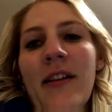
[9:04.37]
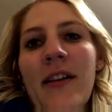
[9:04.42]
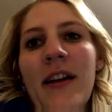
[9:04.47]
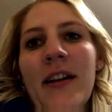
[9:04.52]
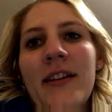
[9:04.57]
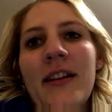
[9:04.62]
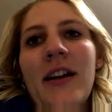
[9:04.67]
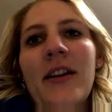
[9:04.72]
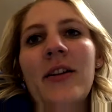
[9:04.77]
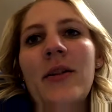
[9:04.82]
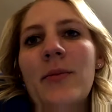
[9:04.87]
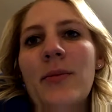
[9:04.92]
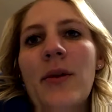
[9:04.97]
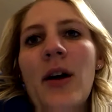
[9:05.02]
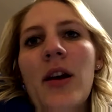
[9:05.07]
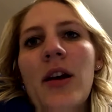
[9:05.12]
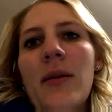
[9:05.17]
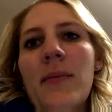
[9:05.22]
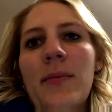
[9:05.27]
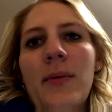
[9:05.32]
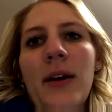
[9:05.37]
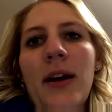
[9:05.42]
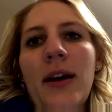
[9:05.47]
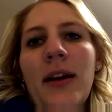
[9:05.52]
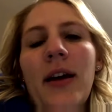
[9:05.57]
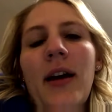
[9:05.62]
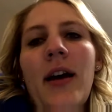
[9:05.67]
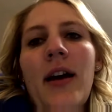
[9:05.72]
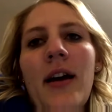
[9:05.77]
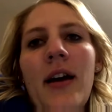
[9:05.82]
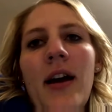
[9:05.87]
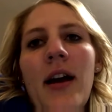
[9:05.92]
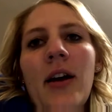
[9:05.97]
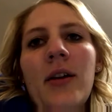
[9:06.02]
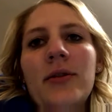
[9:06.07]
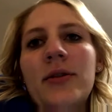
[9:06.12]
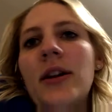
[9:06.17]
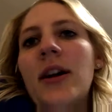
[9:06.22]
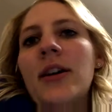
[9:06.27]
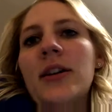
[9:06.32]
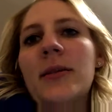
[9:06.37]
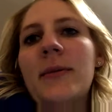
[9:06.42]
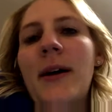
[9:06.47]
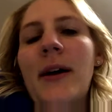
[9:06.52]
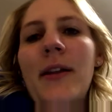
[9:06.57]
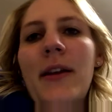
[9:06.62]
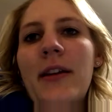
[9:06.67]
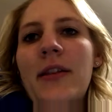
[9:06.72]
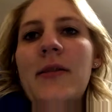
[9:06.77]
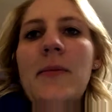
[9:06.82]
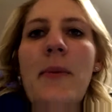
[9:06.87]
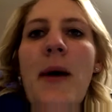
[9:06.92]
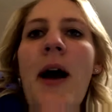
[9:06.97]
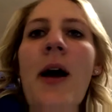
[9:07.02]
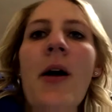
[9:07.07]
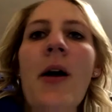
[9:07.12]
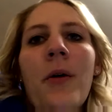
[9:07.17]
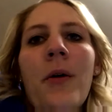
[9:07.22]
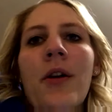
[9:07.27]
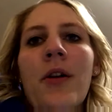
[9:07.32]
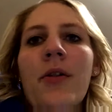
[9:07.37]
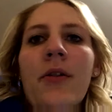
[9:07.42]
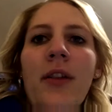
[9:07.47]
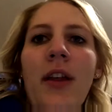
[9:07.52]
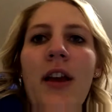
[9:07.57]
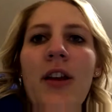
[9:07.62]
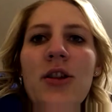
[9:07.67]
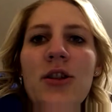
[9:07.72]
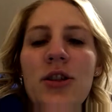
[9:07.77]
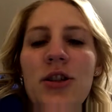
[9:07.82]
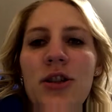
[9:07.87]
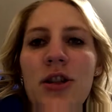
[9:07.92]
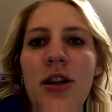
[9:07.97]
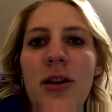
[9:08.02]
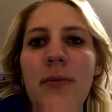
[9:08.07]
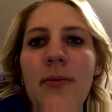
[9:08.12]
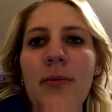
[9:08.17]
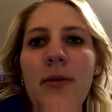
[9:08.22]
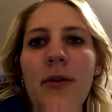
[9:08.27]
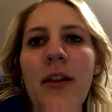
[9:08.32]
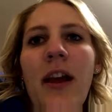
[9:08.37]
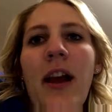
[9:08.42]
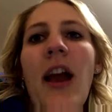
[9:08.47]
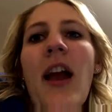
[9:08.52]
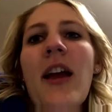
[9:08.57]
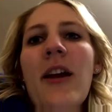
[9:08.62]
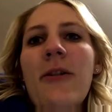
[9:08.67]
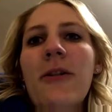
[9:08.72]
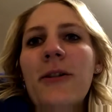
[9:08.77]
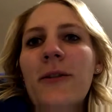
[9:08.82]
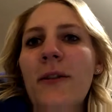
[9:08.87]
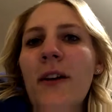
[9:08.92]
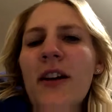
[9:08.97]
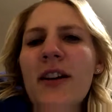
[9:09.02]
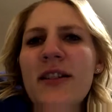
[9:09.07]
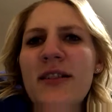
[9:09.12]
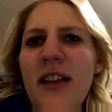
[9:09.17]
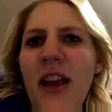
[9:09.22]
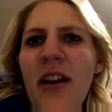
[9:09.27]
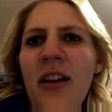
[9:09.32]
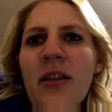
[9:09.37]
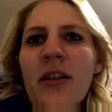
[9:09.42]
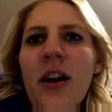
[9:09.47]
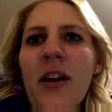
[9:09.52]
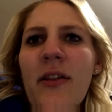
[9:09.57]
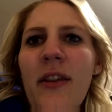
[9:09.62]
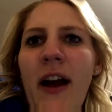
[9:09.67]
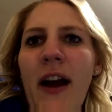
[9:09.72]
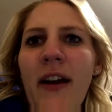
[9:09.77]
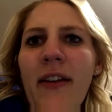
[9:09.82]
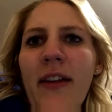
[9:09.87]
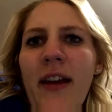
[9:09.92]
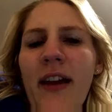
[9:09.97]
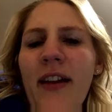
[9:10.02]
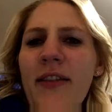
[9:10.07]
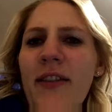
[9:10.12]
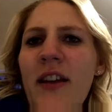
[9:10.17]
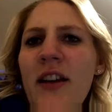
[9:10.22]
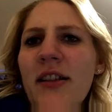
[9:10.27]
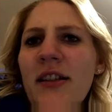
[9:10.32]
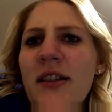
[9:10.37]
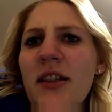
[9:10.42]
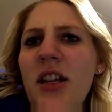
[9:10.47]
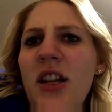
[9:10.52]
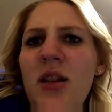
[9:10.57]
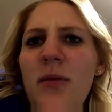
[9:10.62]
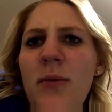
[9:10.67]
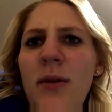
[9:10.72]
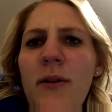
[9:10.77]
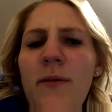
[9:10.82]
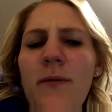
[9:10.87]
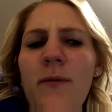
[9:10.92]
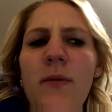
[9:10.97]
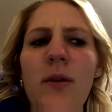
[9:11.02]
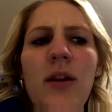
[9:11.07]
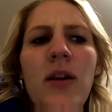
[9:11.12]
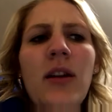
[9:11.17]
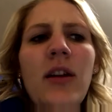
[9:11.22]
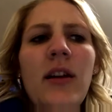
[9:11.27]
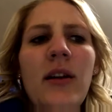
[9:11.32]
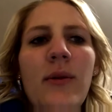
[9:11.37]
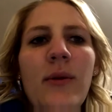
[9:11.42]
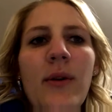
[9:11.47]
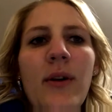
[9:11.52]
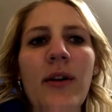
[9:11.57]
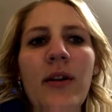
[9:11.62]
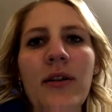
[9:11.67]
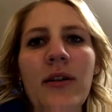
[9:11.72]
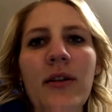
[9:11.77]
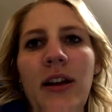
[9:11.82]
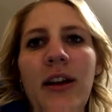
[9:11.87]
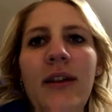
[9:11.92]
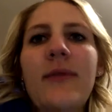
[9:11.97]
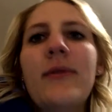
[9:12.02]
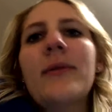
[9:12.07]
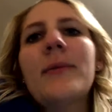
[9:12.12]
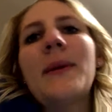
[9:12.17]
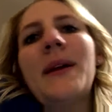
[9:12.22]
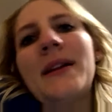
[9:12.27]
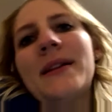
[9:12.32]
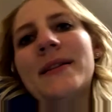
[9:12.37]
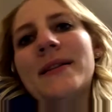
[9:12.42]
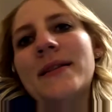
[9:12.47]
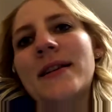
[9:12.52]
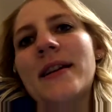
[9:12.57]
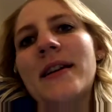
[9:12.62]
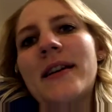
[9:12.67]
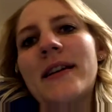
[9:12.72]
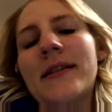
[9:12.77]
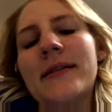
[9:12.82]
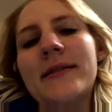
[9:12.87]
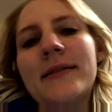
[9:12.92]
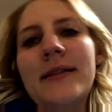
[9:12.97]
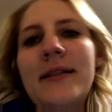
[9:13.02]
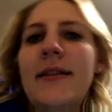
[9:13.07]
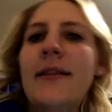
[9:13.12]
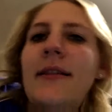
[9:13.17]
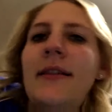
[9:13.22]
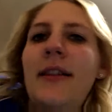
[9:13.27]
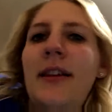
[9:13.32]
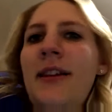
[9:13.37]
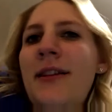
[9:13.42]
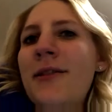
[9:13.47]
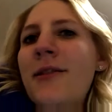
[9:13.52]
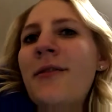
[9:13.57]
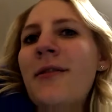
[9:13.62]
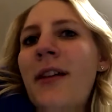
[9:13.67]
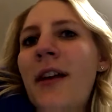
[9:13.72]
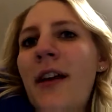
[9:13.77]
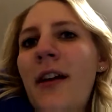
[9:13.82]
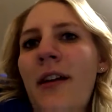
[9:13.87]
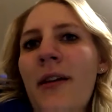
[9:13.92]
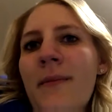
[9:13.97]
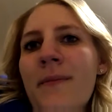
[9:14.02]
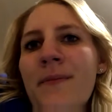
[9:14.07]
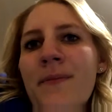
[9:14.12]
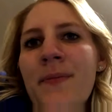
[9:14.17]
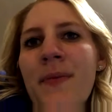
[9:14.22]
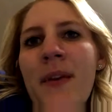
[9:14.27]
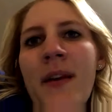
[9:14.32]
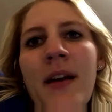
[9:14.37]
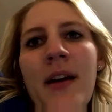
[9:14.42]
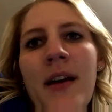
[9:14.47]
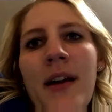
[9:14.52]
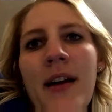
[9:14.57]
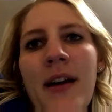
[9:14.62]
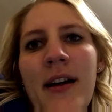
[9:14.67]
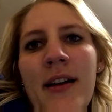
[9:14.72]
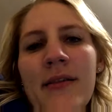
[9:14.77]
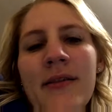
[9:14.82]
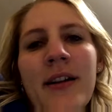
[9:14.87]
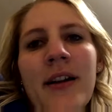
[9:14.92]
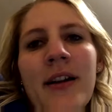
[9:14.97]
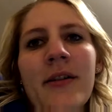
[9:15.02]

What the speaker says: liked how you brought up like how it talked about like the power in a relationship, or like it was very centered on that, like things need to be equal and equal means this, and like I don't know,